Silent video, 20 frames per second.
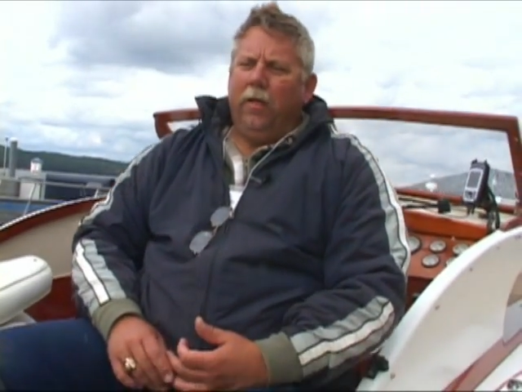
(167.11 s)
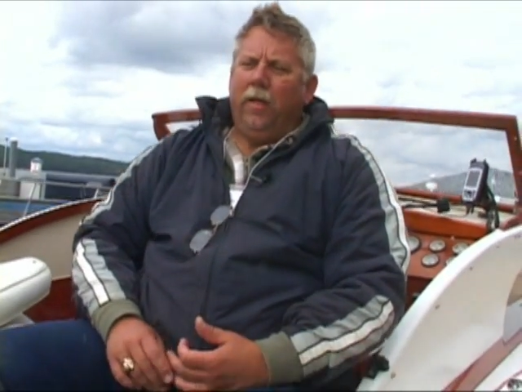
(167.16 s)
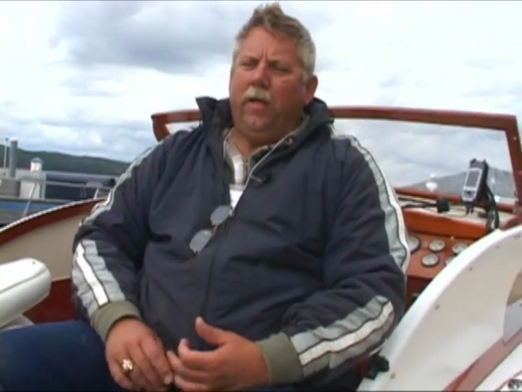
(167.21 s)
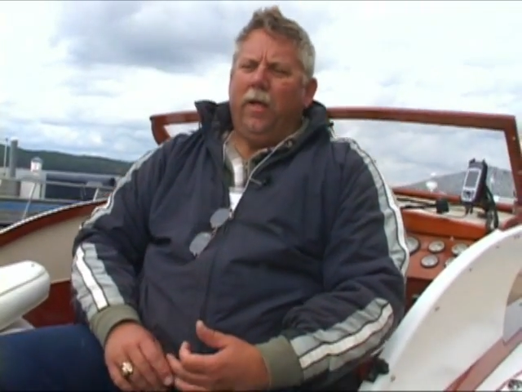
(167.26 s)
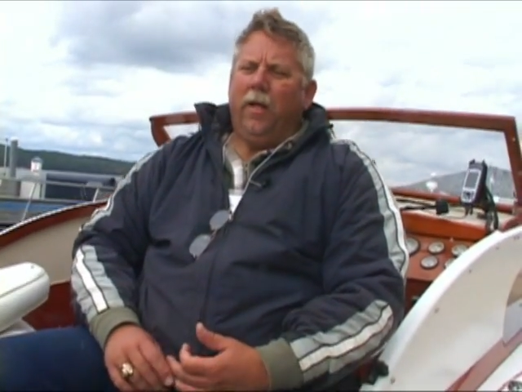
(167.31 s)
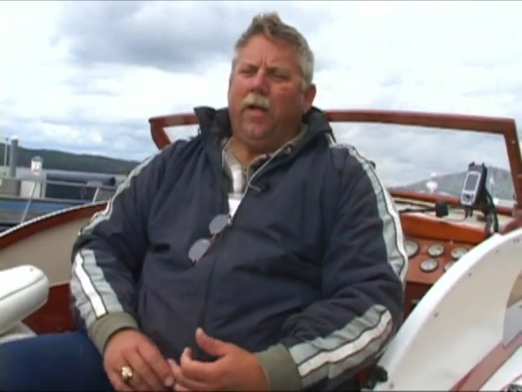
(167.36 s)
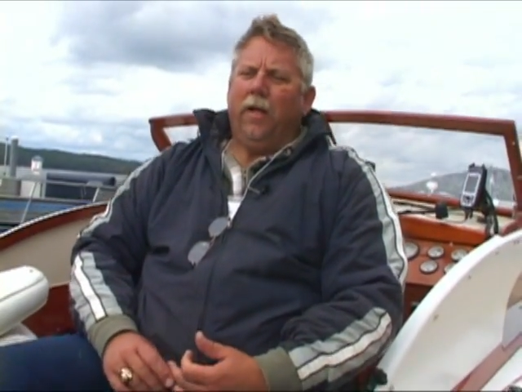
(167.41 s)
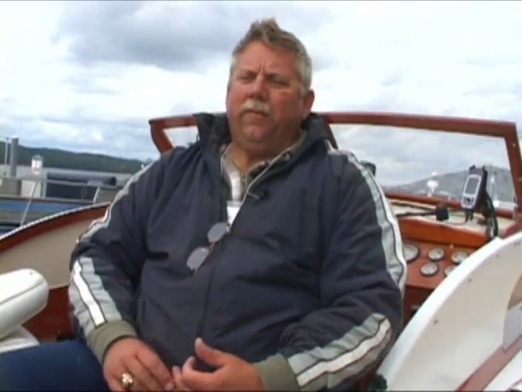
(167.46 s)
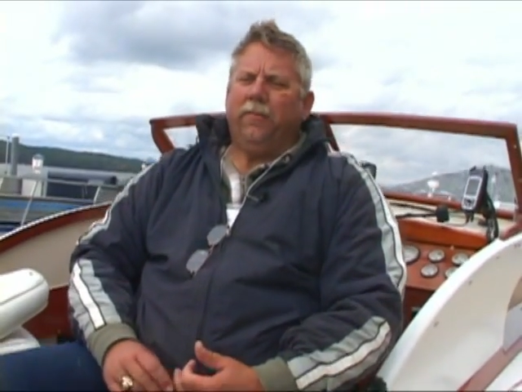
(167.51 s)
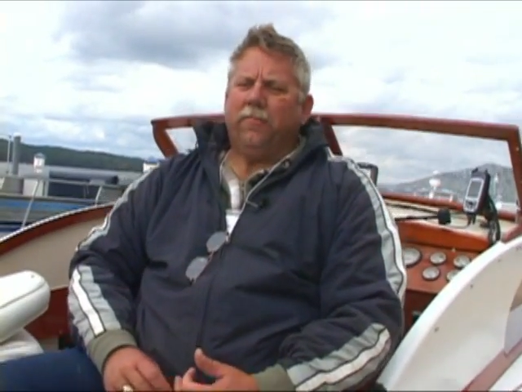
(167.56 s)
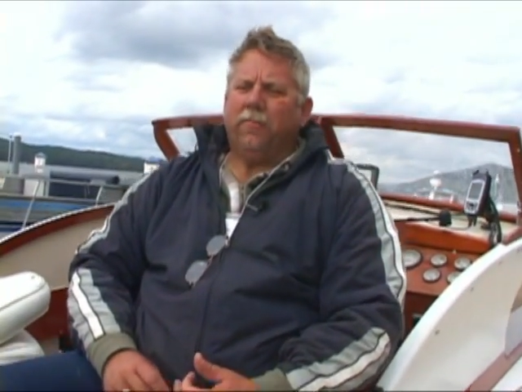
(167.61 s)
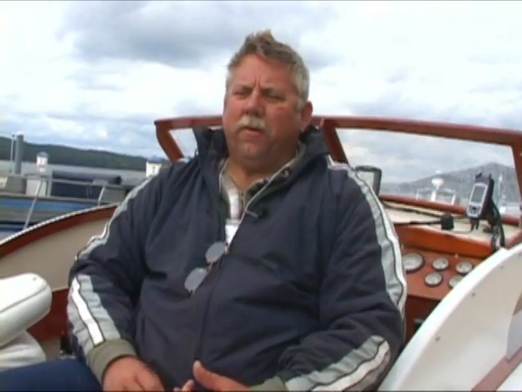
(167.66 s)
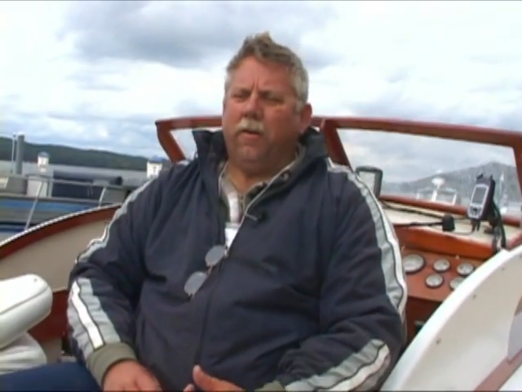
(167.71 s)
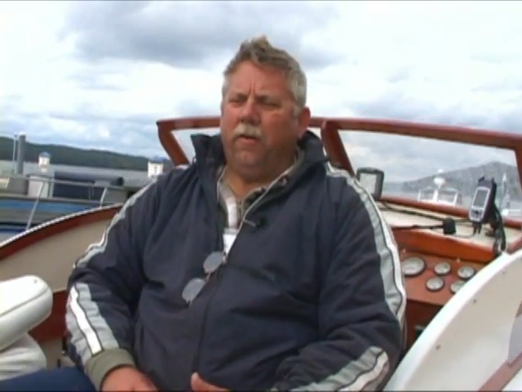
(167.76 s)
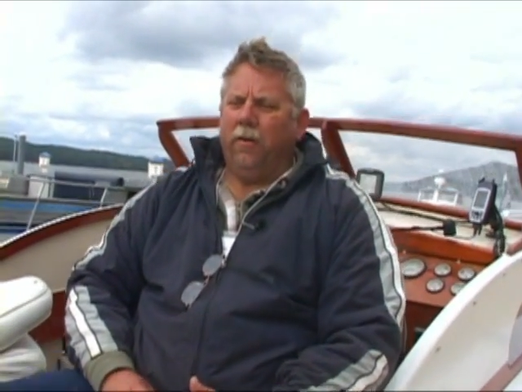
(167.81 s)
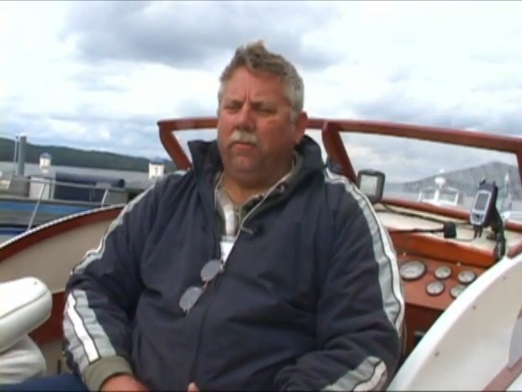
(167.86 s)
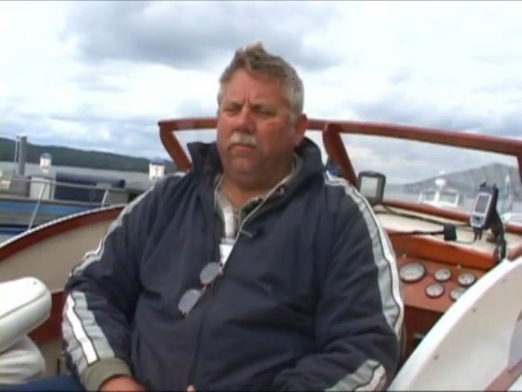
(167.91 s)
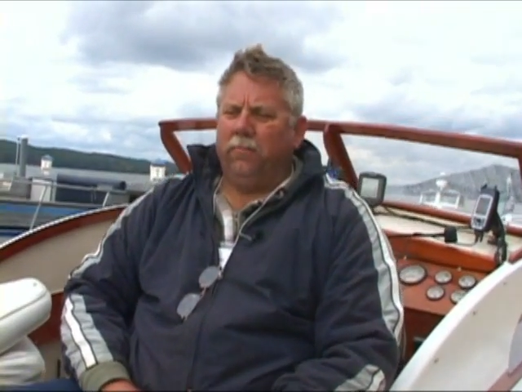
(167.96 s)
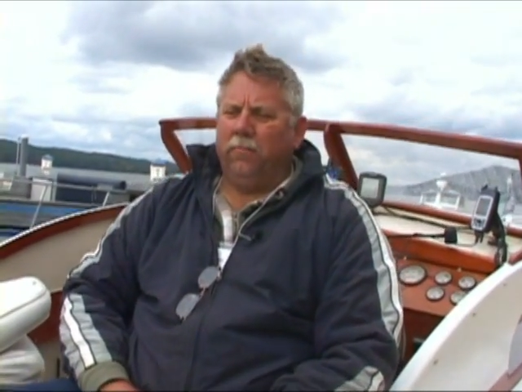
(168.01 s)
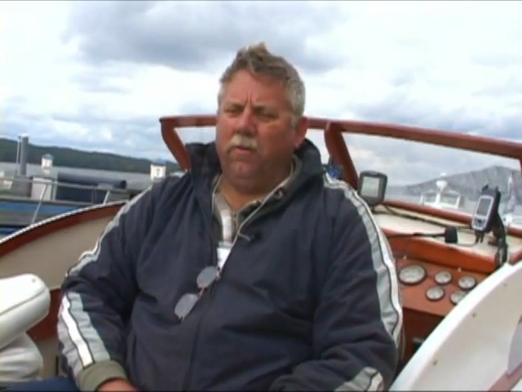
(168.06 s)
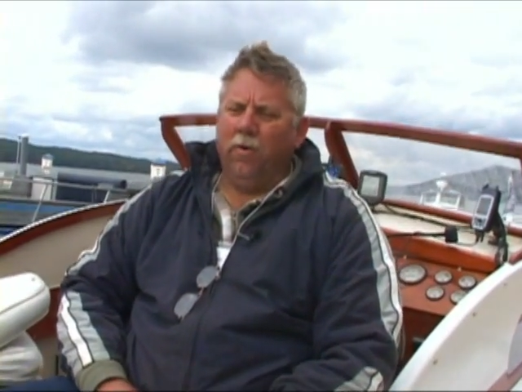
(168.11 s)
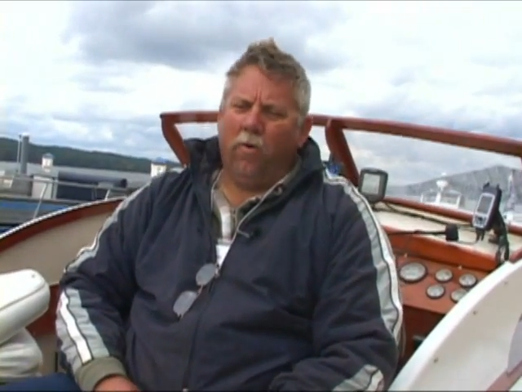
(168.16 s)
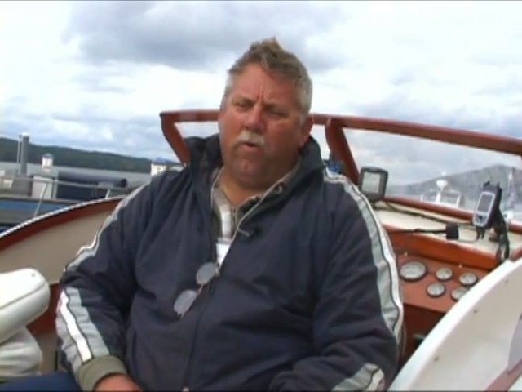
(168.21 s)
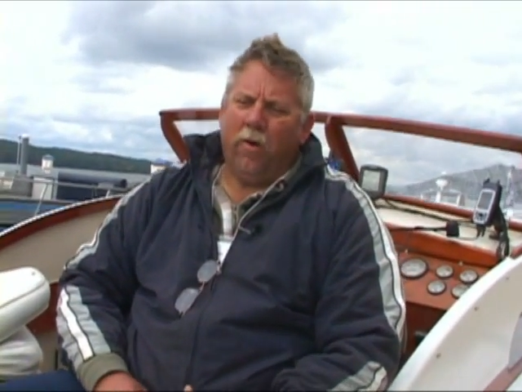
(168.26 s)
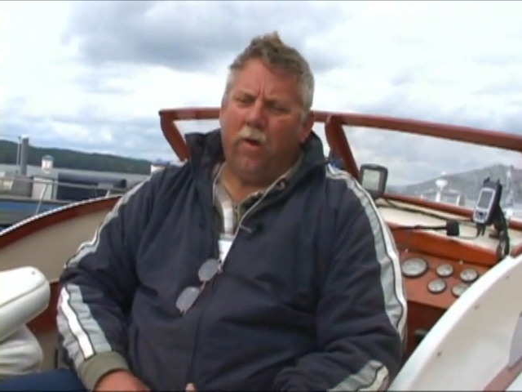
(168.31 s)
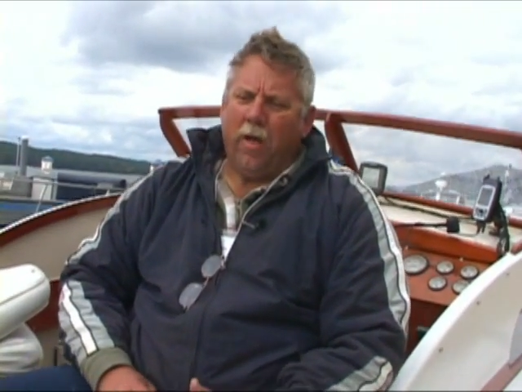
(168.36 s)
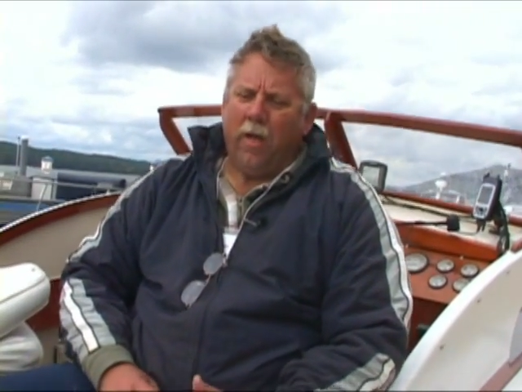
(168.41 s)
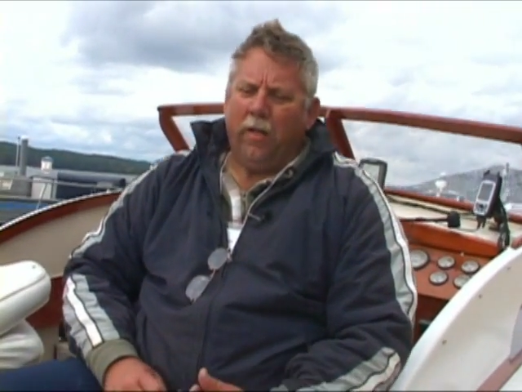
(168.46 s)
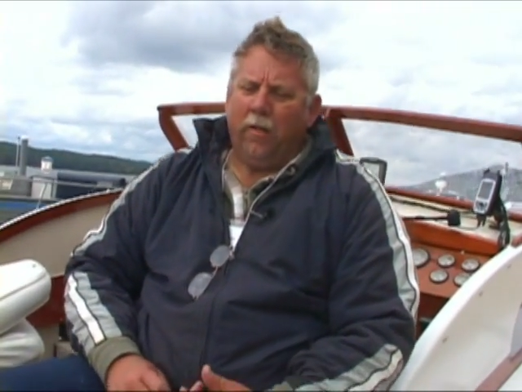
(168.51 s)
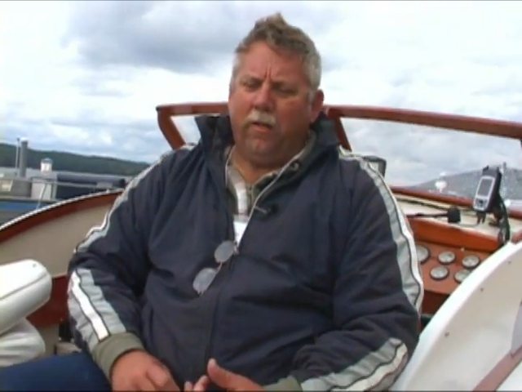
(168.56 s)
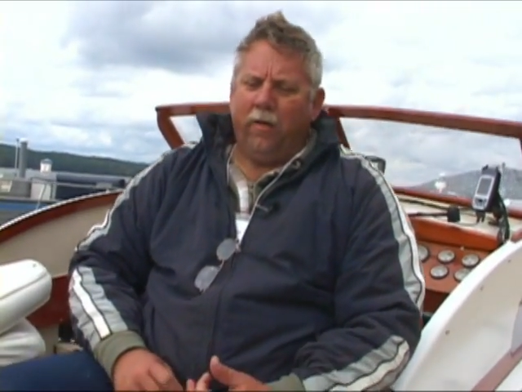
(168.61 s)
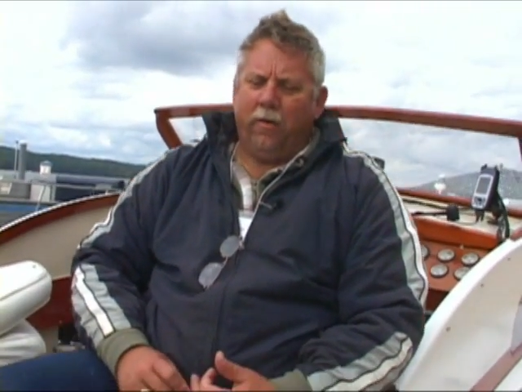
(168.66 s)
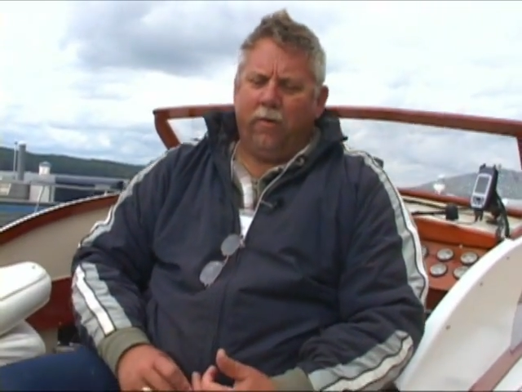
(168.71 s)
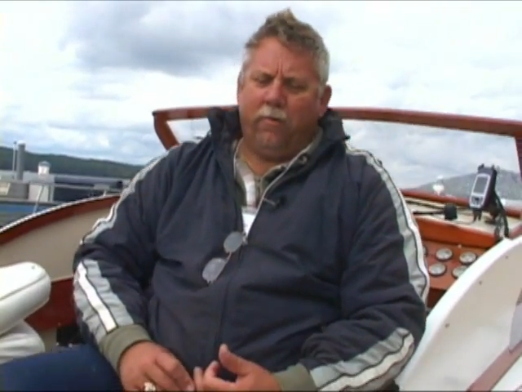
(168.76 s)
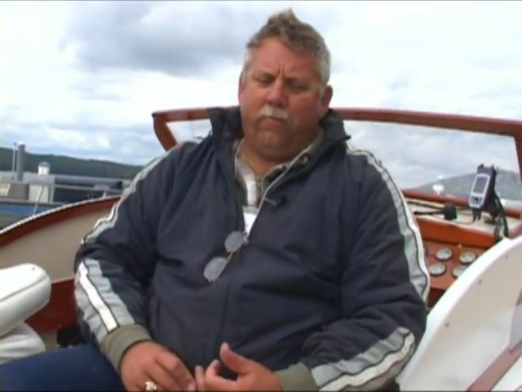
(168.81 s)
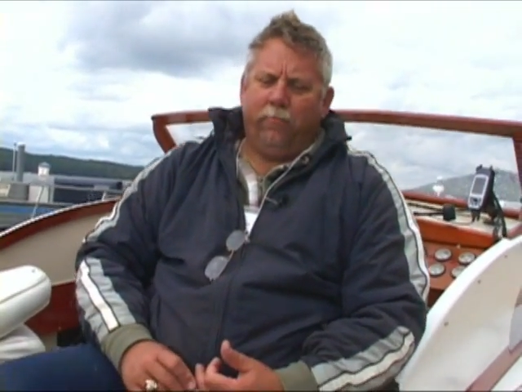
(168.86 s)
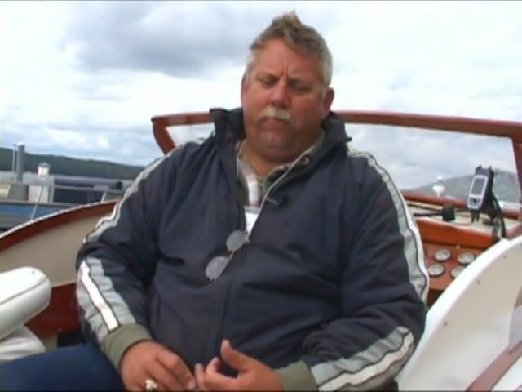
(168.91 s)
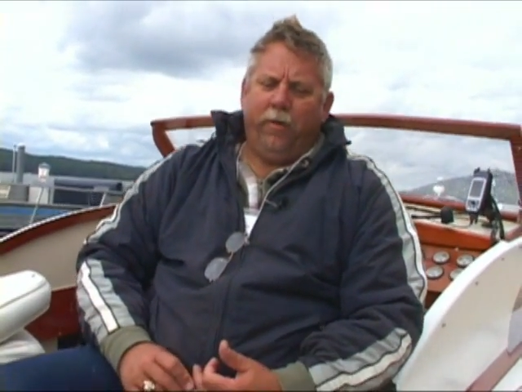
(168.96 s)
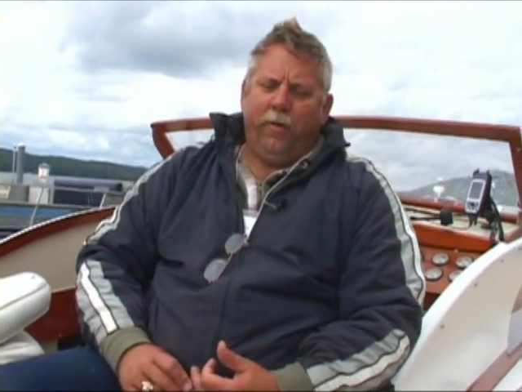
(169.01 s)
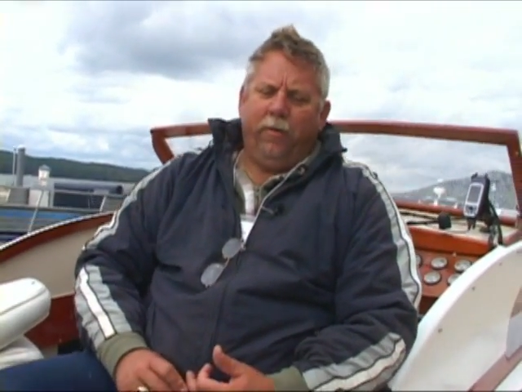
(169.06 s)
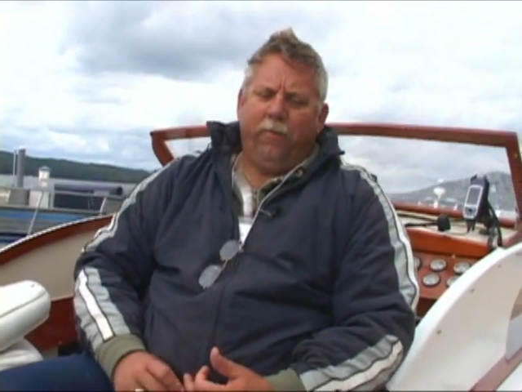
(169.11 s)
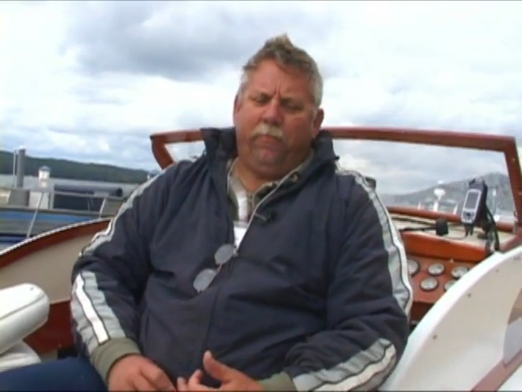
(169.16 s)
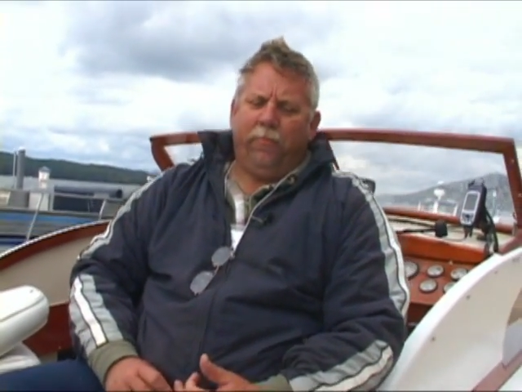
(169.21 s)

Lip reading: and I started going on there and reading